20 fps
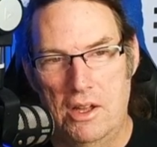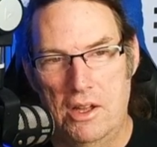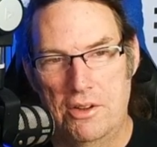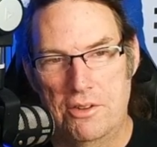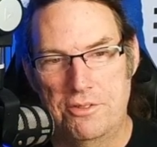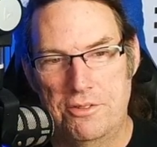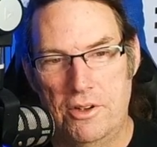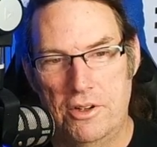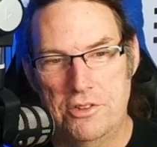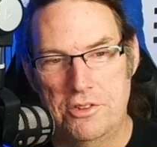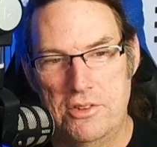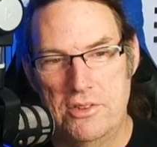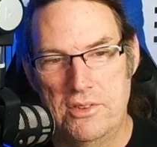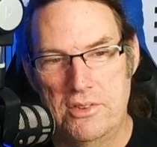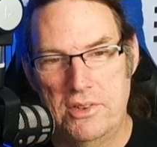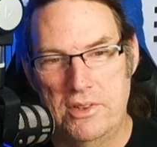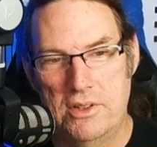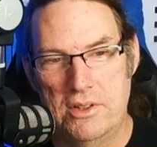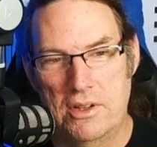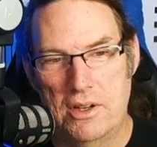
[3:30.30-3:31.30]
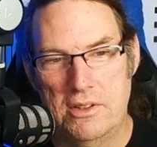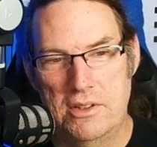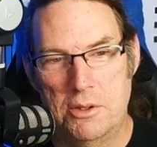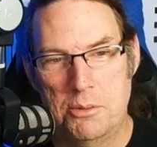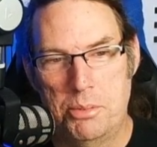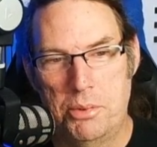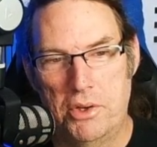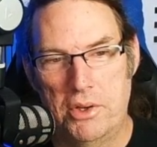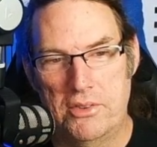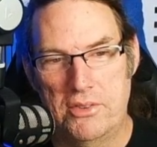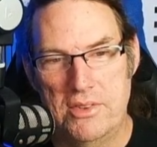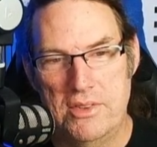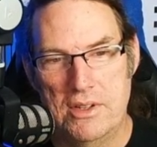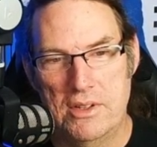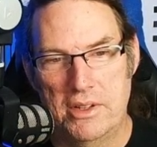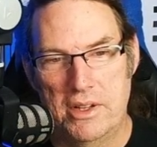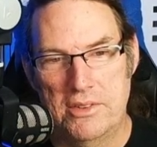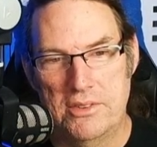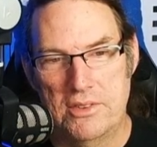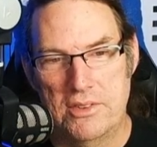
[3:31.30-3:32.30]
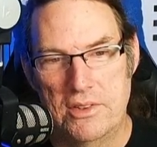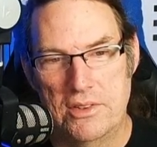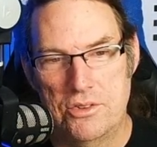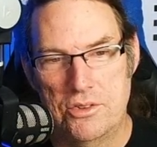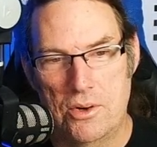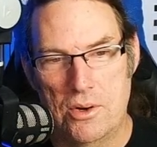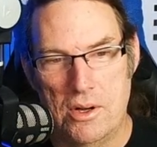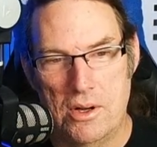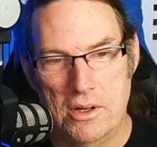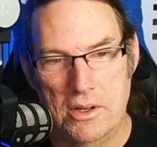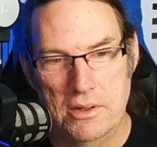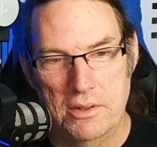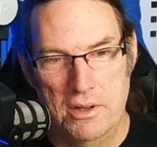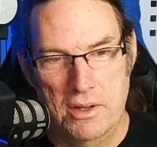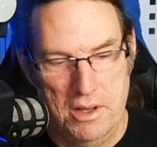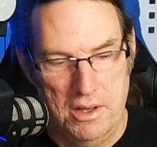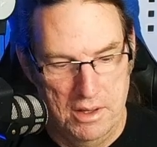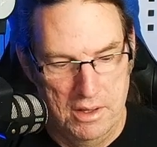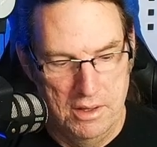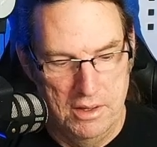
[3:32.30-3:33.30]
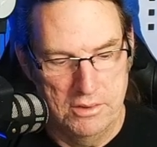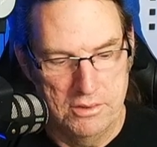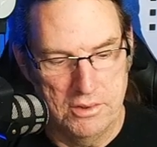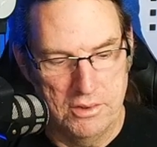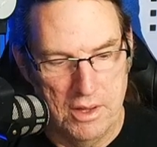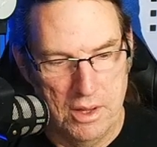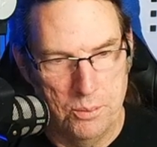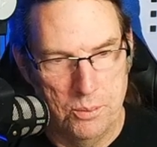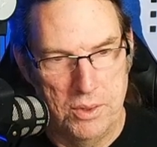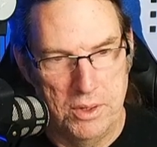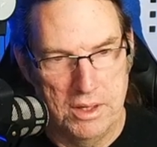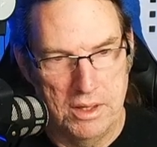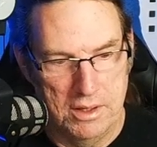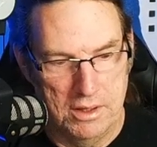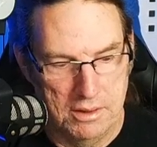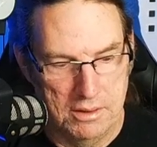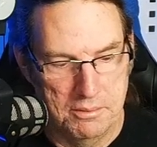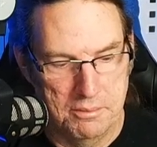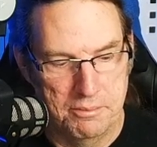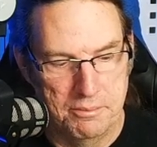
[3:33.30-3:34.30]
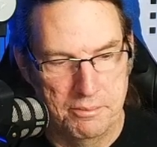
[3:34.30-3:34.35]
functions here. I did put a CLS in the draw so that we can